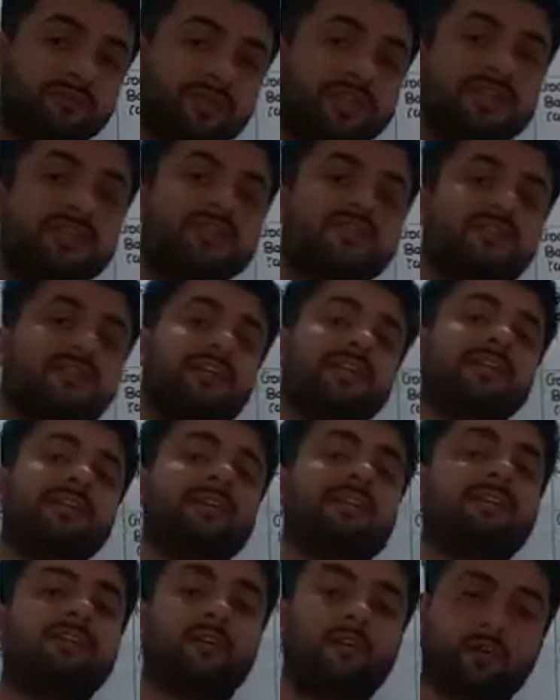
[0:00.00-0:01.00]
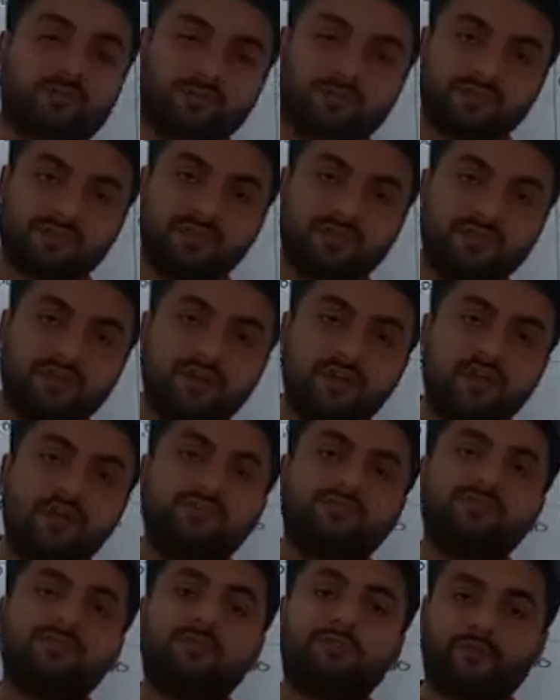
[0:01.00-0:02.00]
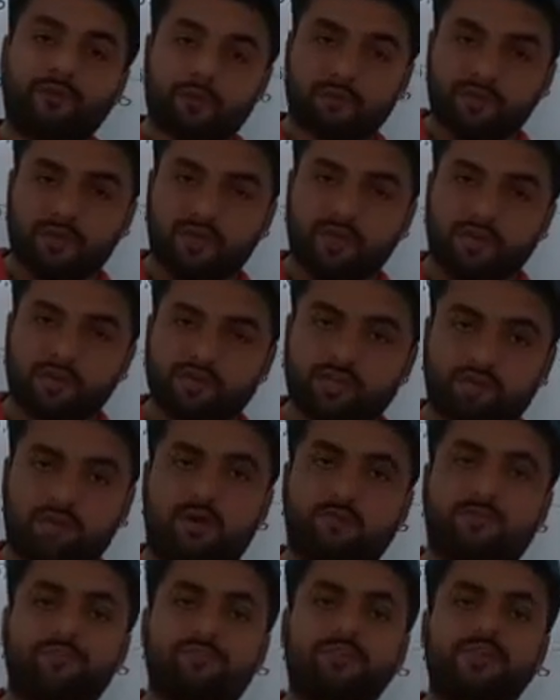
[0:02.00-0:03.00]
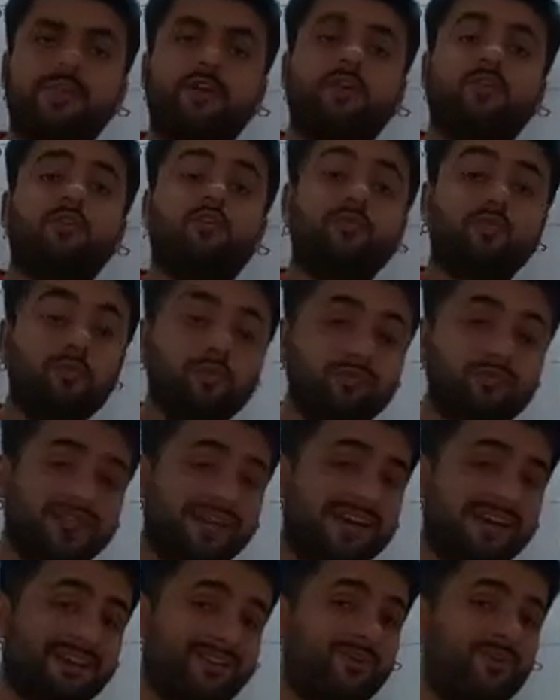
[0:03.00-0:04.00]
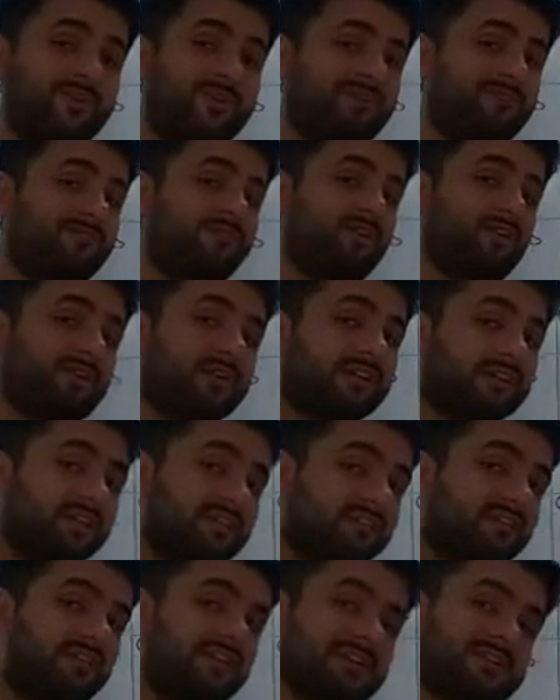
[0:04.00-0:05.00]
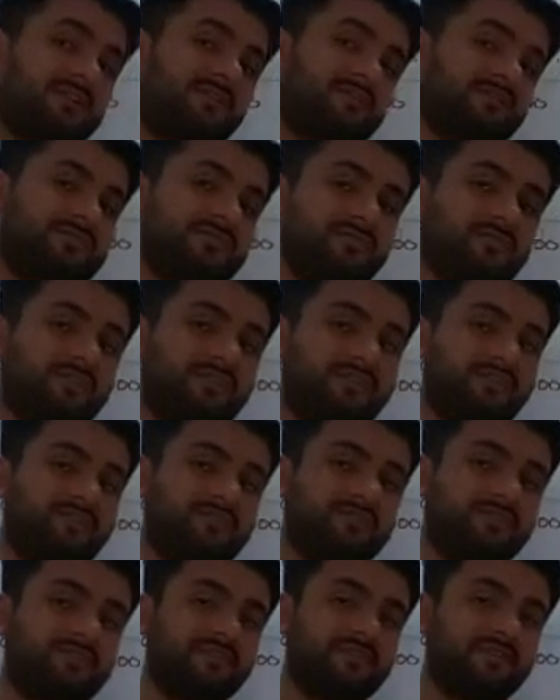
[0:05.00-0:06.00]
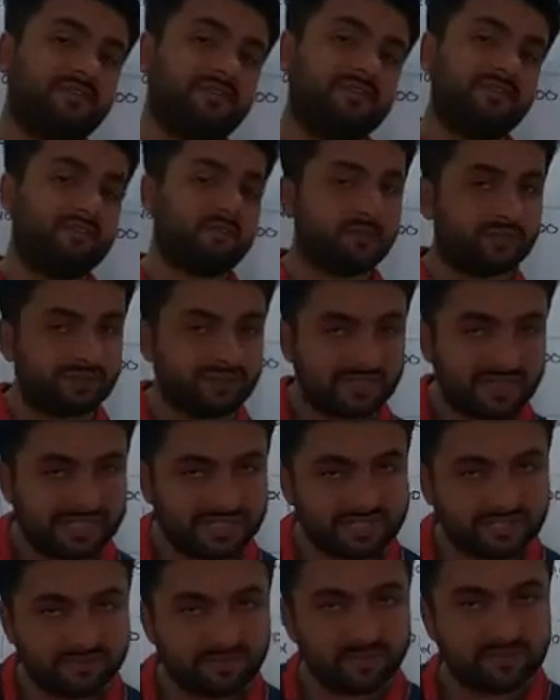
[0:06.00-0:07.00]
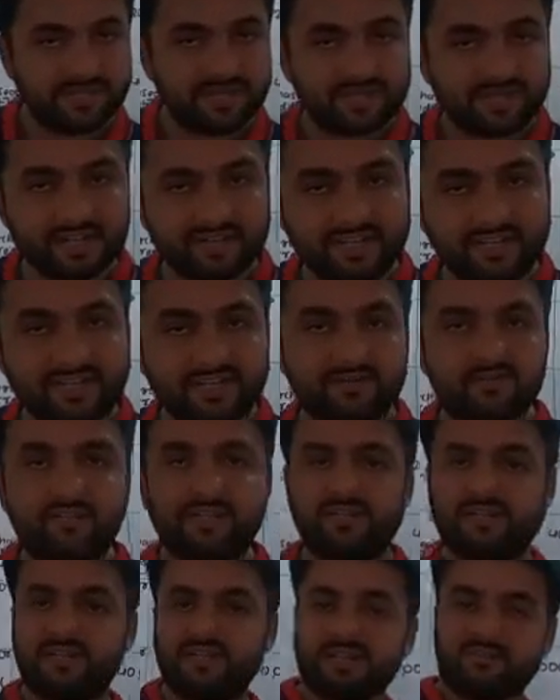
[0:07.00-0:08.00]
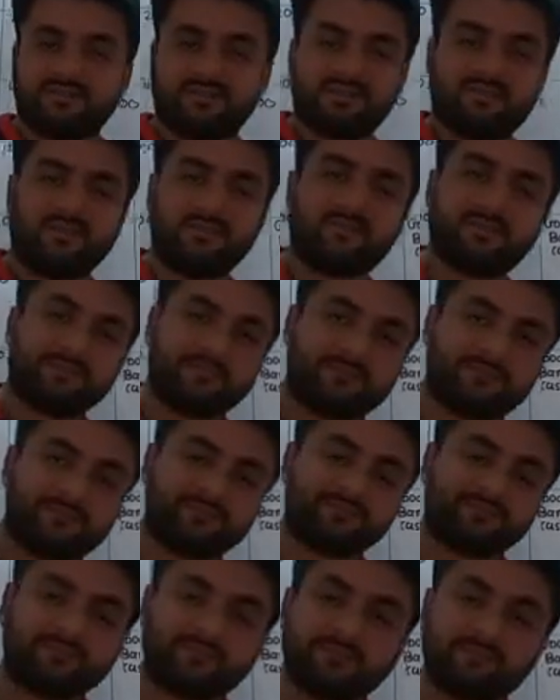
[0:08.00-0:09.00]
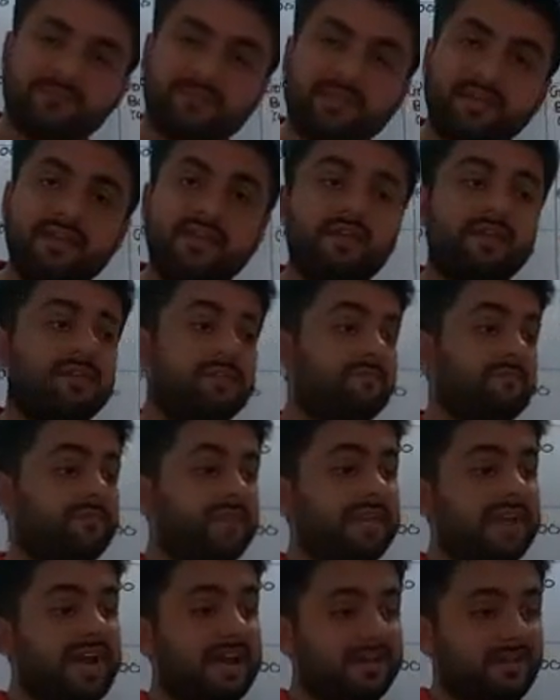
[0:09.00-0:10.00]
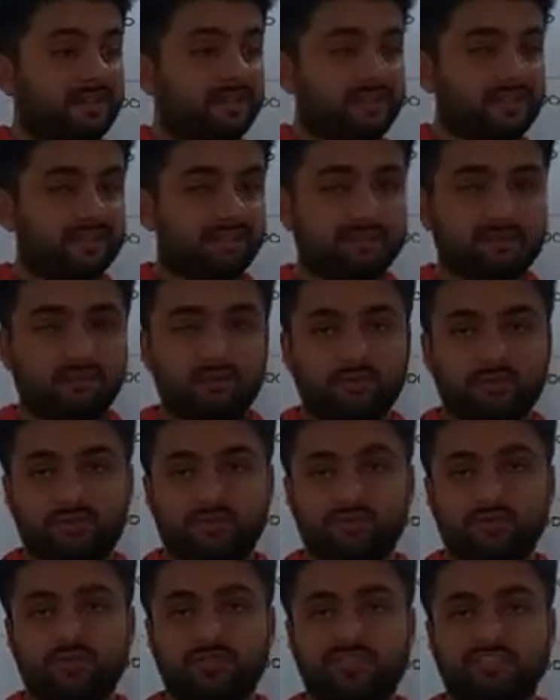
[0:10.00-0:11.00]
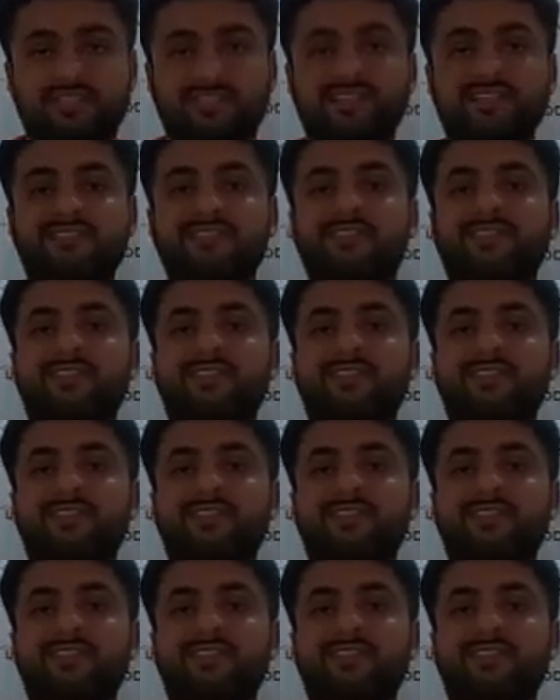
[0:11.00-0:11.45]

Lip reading: will incur loss. So from your shop, goods are going for 35,000 only. So sales will be credited with 35,000. We are giving the goods to Jocelyn.